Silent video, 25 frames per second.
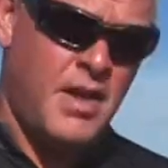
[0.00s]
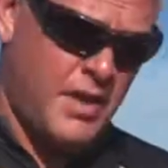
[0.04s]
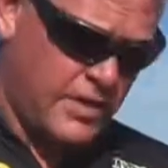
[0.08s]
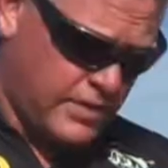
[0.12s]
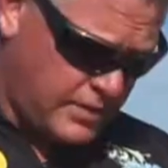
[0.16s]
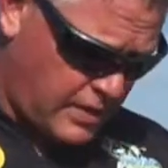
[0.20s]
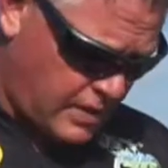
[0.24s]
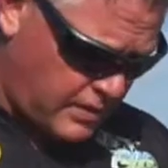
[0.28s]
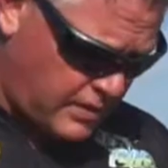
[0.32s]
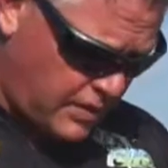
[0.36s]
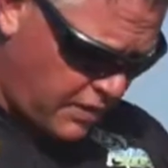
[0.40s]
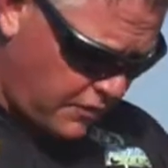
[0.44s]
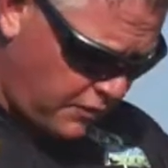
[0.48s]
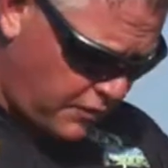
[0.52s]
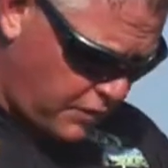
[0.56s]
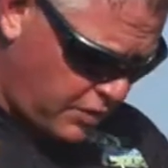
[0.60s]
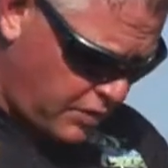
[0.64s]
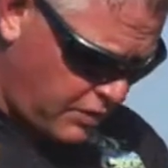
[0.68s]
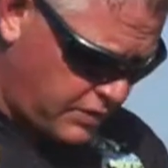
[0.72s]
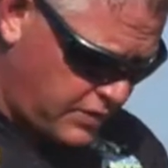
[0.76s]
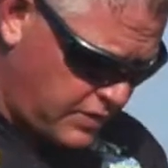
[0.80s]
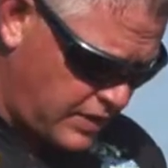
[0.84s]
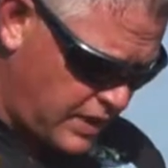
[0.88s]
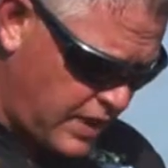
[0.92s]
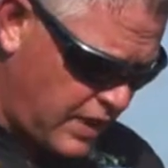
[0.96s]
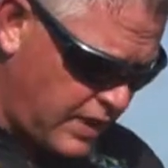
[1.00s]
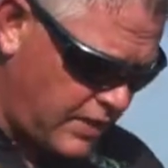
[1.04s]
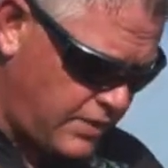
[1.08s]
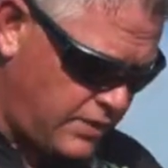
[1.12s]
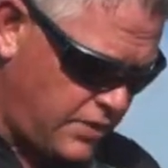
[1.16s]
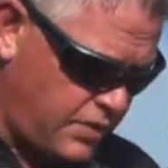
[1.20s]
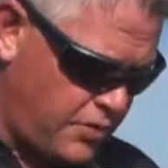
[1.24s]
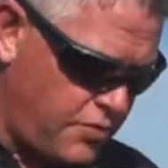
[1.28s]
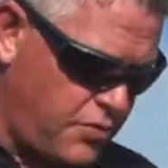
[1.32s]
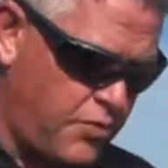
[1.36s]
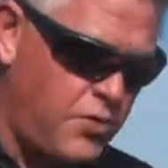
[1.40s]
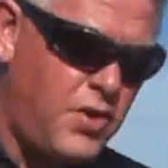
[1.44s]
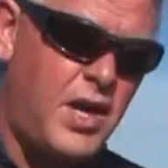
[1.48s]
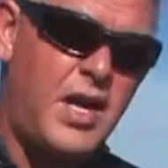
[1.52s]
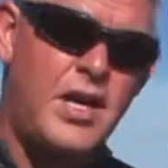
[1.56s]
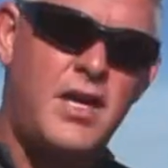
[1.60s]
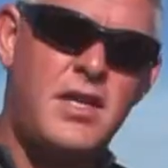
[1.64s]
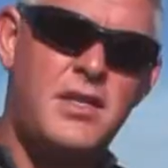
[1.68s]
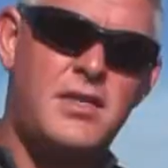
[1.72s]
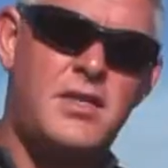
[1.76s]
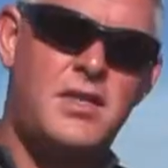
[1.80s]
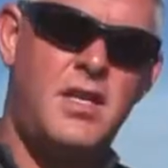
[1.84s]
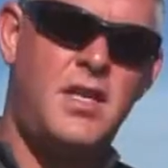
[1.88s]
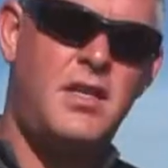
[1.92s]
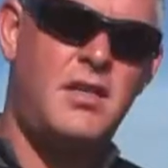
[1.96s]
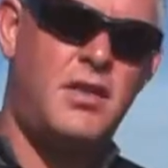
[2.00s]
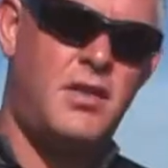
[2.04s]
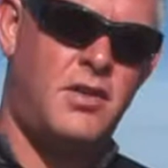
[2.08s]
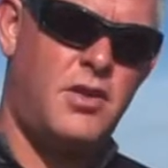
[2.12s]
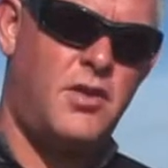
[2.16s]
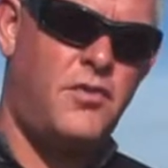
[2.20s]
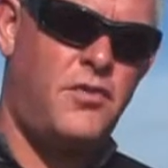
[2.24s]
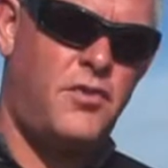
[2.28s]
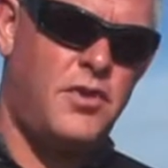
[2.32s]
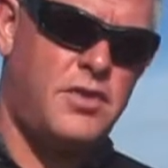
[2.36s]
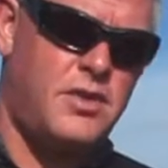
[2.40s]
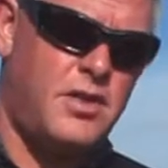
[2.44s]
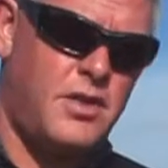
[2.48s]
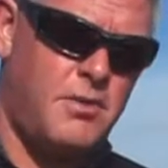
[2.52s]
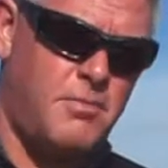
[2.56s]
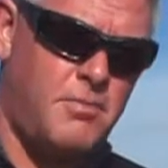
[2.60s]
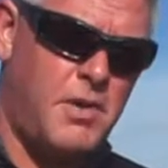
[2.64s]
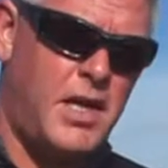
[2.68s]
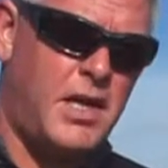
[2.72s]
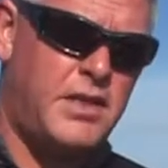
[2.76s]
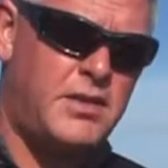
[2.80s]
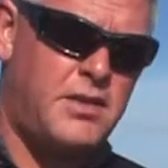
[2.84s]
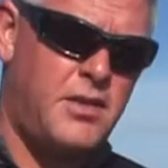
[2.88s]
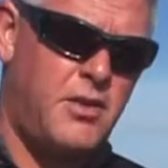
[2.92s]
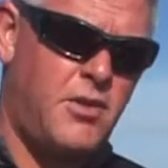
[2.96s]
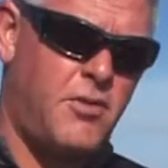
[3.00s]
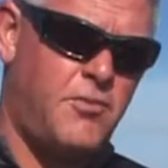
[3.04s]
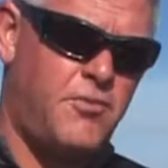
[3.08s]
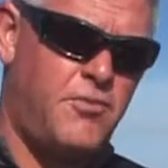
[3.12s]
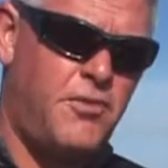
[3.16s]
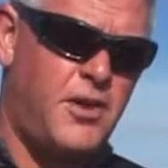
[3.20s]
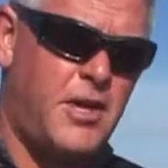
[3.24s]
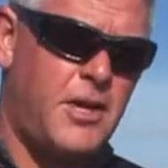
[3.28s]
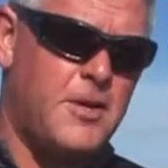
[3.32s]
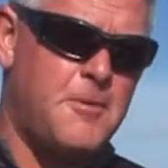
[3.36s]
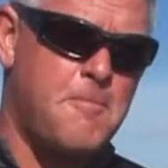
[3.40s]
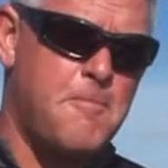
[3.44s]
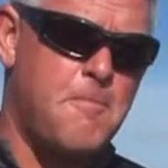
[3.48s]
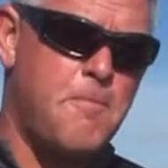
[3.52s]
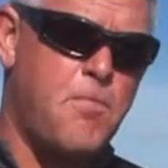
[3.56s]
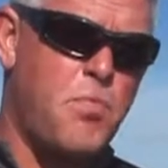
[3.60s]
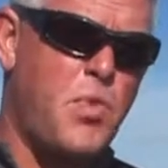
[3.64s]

Since I've used that, you really see the difference it makes in your feed.